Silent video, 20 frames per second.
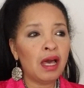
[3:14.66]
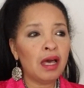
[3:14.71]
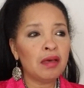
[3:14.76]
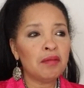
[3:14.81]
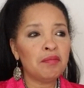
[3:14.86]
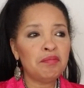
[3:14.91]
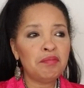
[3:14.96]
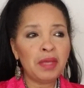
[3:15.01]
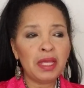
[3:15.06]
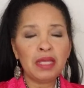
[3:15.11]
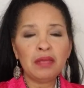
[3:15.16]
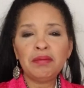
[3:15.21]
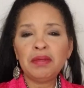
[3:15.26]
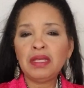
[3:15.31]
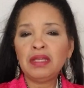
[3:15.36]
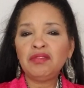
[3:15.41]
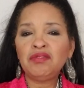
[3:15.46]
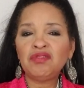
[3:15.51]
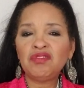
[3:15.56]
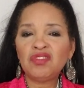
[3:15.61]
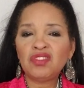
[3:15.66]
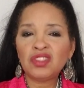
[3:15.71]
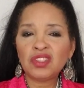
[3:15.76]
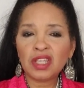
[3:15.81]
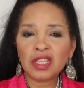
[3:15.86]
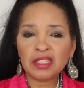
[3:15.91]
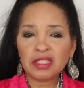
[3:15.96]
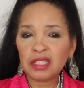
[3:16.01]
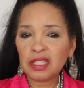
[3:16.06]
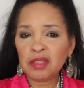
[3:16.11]
maybe
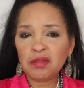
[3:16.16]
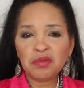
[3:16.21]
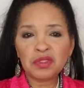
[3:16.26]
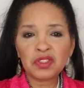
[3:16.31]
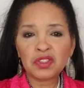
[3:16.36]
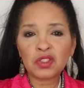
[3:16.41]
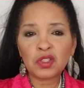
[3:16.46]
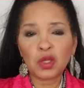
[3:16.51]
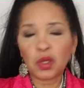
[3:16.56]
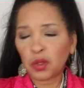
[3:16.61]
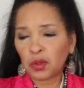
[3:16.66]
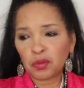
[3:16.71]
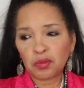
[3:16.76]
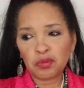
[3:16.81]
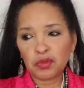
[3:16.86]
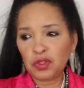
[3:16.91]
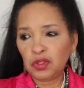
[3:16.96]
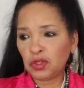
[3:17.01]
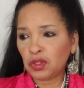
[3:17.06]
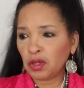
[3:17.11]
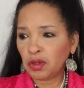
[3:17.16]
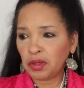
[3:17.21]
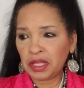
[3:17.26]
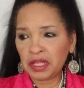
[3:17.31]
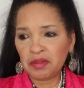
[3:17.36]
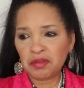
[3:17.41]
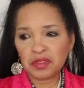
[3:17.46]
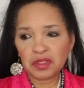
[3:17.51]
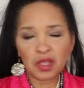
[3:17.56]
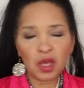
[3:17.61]
Jussie was, he
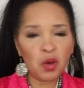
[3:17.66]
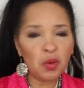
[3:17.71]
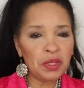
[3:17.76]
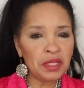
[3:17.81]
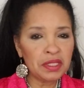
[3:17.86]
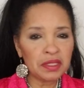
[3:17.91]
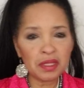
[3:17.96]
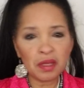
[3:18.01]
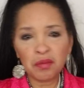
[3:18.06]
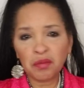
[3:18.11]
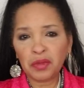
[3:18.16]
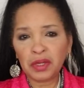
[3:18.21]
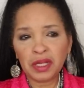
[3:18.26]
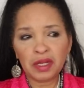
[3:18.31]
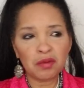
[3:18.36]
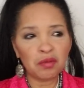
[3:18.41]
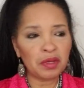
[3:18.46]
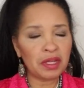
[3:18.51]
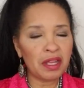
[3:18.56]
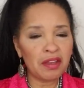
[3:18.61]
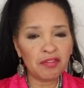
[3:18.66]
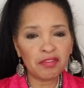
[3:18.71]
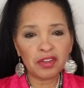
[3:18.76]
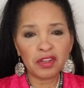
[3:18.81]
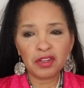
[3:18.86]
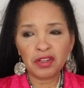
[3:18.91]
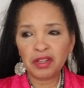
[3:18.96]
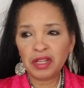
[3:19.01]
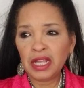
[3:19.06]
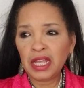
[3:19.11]
was going somewhere,
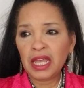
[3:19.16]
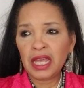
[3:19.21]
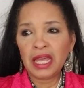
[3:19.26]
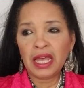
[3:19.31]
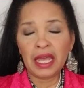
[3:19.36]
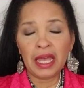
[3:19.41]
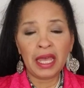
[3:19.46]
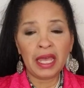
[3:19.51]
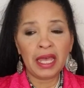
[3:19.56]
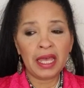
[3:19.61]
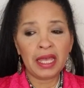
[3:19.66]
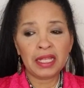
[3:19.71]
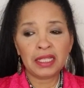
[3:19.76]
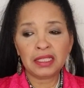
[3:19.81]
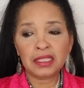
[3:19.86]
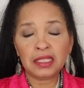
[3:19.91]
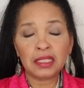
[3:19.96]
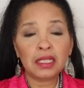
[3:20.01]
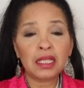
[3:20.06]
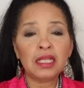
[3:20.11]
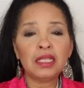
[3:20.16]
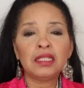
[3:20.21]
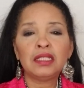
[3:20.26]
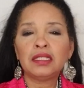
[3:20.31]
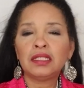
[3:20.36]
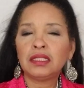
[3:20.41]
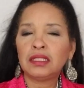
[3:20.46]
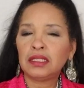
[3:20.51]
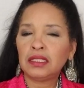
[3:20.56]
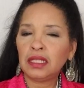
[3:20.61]
whatever, and he
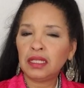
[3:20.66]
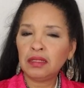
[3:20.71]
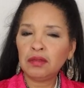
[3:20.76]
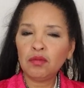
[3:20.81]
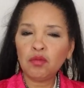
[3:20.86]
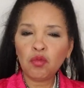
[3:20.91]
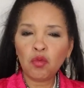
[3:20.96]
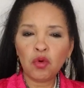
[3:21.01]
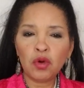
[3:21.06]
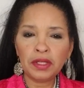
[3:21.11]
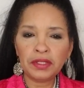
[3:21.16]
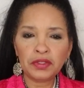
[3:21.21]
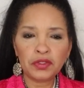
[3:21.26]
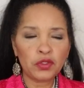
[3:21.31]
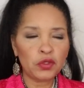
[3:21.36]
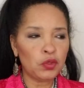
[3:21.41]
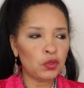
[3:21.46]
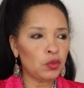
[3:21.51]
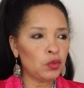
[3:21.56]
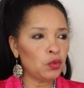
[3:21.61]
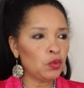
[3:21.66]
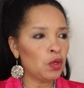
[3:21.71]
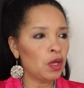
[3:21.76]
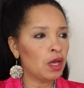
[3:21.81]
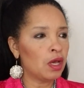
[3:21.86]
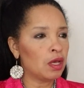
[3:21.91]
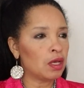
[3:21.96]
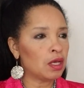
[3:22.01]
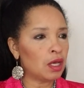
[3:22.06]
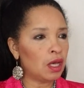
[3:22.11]
didn't want to
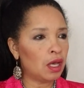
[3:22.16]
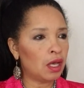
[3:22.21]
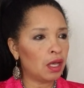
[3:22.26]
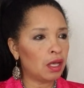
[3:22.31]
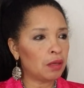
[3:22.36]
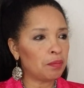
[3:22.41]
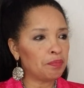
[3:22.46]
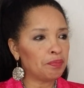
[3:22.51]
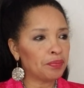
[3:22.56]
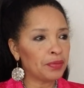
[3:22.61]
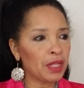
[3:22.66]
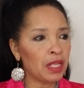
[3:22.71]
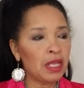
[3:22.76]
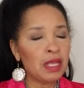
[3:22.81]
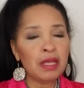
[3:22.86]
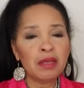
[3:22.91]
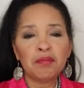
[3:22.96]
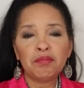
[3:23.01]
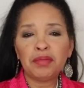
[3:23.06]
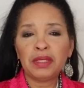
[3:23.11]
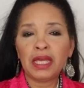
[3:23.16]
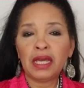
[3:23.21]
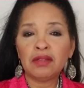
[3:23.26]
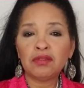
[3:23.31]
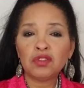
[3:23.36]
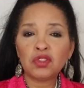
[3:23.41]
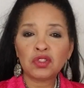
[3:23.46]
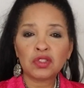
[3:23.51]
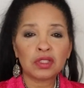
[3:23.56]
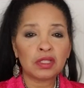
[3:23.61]
uh, be out in
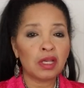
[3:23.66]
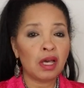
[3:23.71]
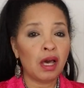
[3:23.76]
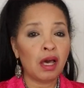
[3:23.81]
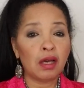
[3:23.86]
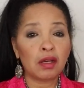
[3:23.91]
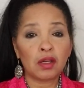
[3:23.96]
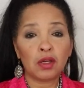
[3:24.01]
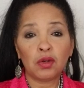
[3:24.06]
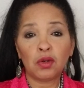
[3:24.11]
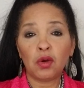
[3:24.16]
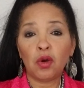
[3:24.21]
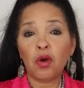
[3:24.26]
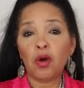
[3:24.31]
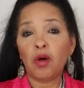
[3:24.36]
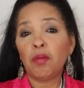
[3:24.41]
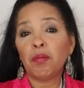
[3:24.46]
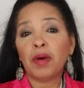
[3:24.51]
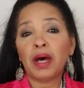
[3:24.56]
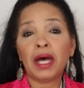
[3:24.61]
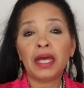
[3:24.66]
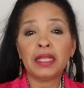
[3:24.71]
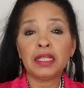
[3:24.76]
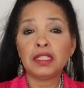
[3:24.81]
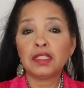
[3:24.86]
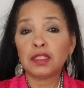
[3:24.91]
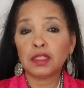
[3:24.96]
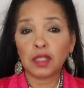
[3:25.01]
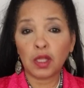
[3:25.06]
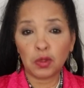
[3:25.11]
Chicago all by his
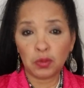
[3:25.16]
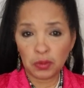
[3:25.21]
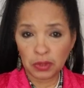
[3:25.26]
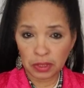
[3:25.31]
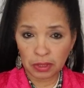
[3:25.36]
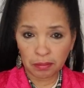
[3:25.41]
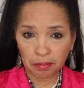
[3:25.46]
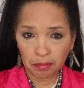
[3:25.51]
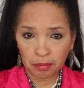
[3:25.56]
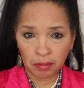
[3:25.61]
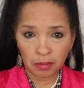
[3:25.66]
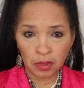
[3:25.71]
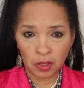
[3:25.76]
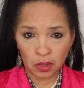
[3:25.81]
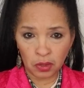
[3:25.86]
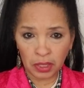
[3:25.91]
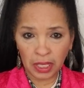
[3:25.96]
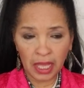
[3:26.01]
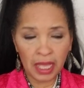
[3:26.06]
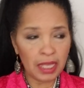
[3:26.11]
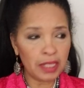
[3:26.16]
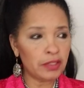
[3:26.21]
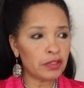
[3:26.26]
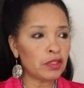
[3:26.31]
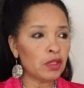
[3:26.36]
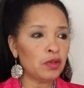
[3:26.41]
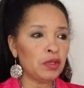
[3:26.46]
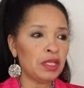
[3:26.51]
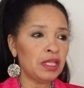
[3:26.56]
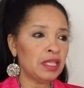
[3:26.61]
lonesome. Okay,
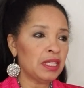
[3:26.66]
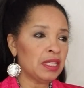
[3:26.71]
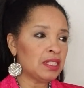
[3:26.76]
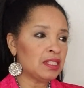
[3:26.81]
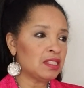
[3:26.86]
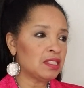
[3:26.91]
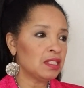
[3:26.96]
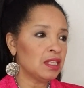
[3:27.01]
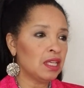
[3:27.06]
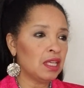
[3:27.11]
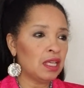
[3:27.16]
so he gets